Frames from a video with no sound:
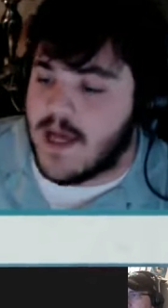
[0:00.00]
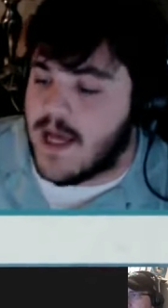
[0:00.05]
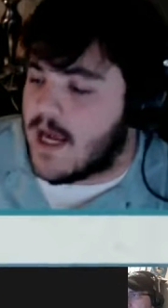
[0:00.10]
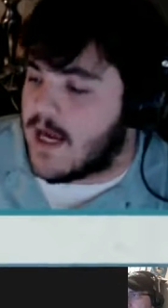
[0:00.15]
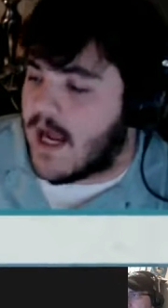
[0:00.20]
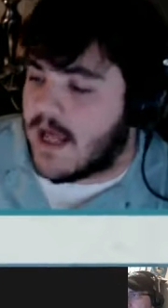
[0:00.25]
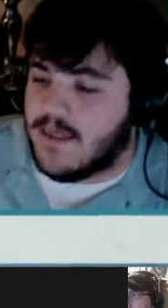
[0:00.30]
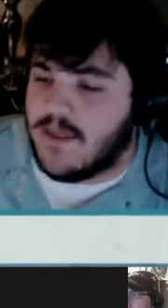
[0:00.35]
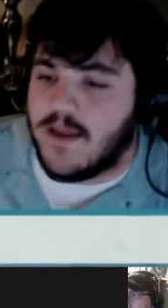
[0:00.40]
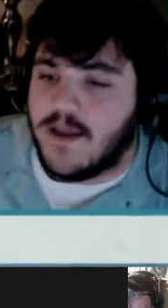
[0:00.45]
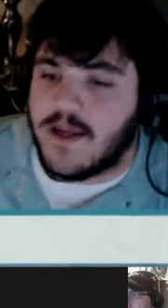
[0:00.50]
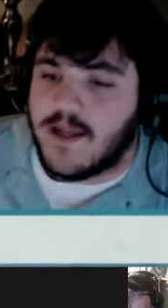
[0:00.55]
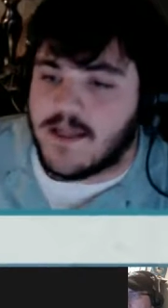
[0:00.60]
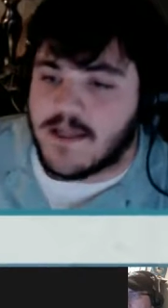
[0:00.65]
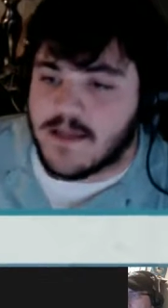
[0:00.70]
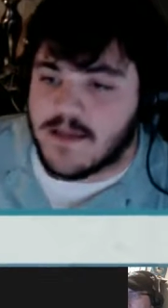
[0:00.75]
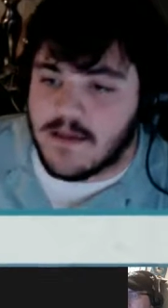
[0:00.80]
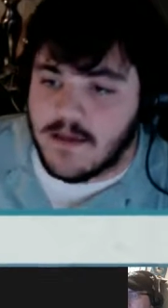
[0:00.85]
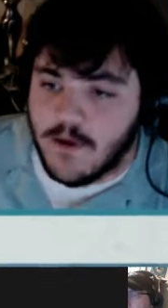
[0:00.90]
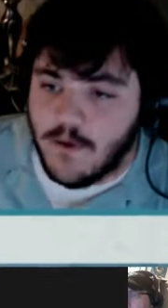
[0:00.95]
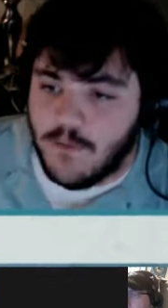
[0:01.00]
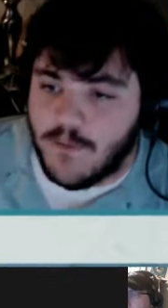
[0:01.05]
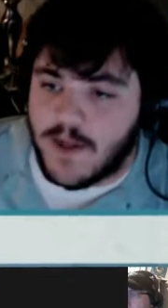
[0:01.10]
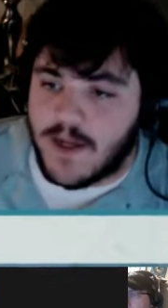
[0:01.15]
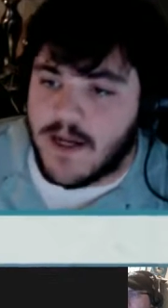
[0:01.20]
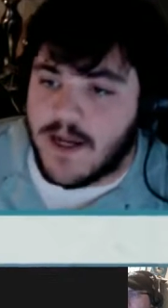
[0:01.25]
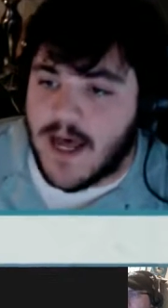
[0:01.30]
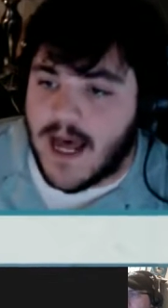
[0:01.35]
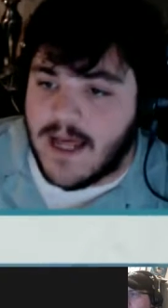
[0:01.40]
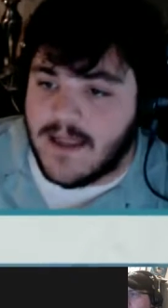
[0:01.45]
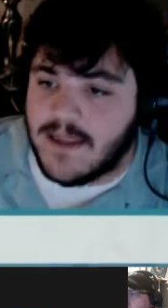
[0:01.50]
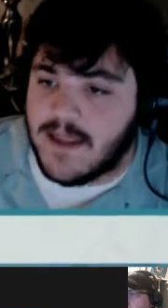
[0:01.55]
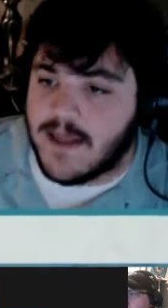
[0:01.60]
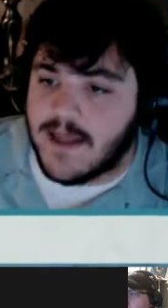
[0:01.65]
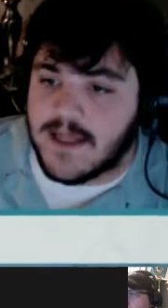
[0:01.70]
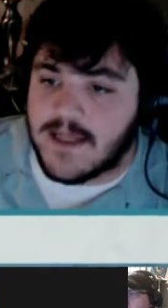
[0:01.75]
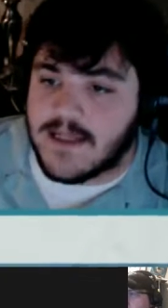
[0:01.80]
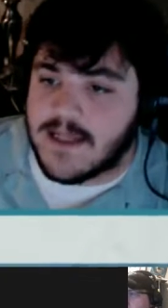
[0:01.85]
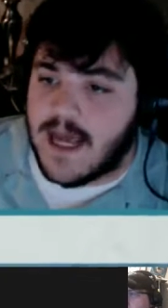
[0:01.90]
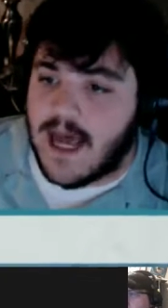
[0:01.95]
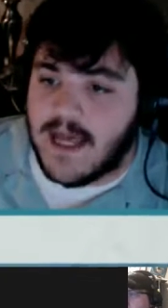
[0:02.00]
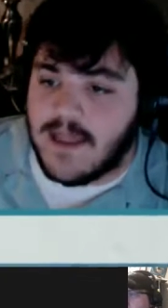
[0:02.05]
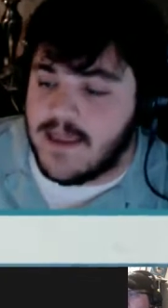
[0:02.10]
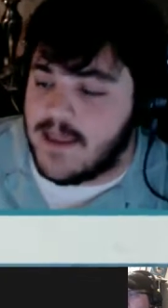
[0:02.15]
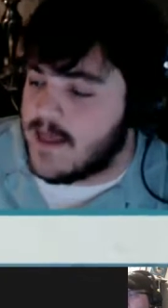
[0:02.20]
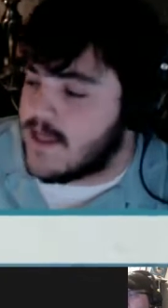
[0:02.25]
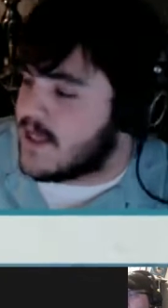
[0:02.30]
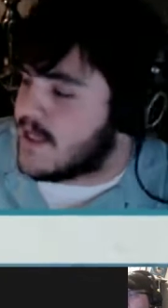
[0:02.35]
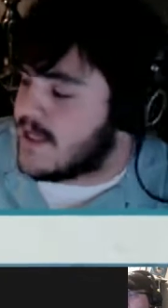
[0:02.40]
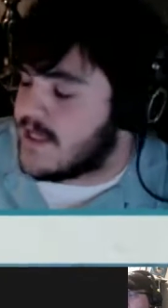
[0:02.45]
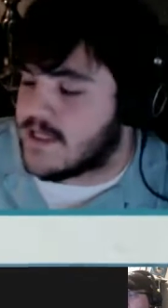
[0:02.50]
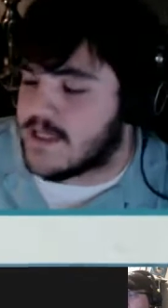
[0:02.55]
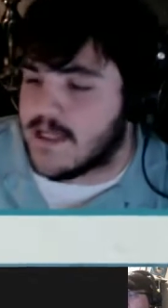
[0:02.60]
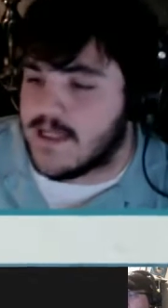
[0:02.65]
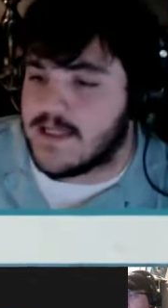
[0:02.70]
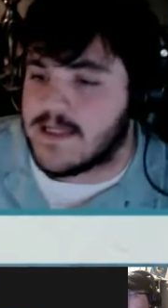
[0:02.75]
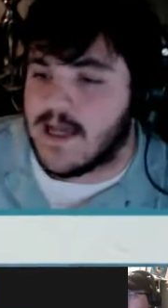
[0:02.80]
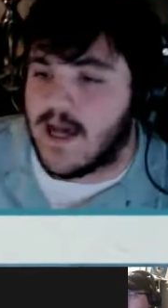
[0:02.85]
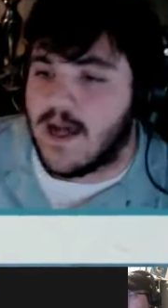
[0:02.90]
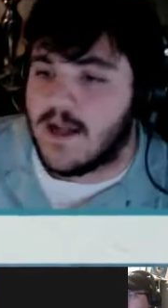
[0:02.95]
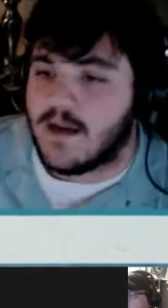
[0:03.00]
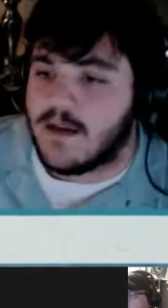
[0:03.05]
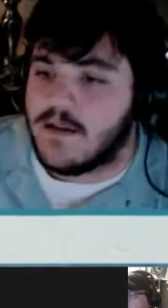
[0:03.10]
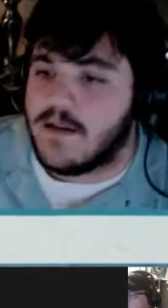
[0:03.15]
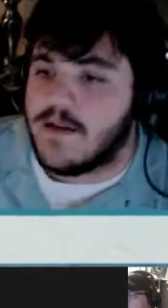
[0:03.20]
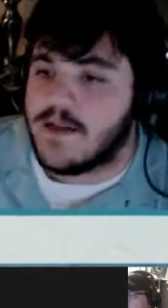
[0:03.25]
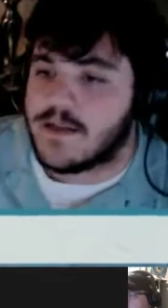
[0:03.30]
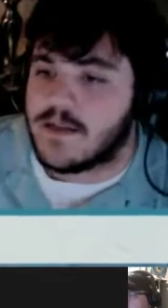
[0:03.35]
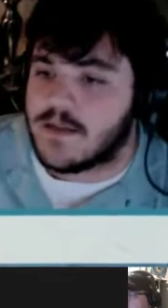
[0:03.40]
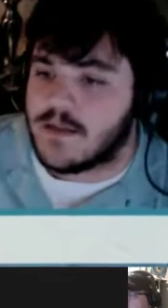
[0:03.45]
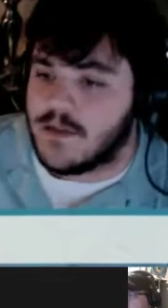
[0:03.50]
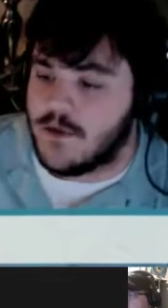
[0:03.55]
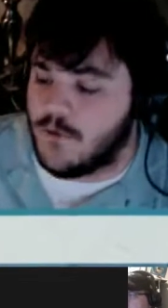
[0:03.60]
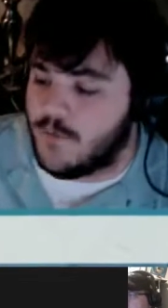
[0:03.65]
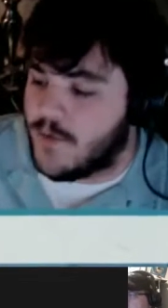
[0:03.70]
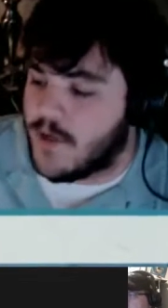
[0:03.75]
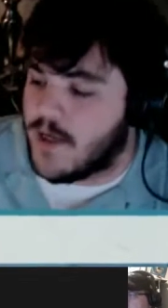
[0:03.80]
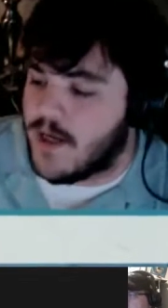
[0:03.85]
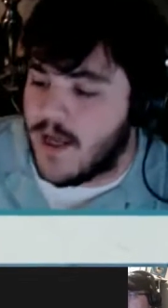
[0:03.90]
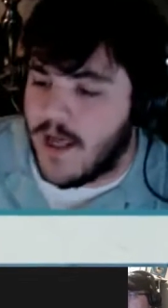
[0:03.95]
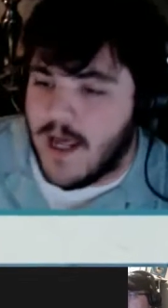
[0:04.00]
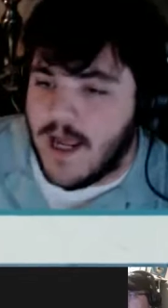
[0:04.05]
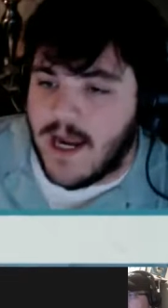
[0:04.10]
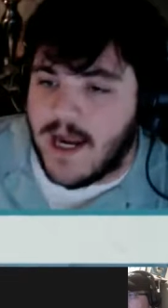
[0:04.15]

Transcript: And I think it's stupid. I think it's utterly stupid.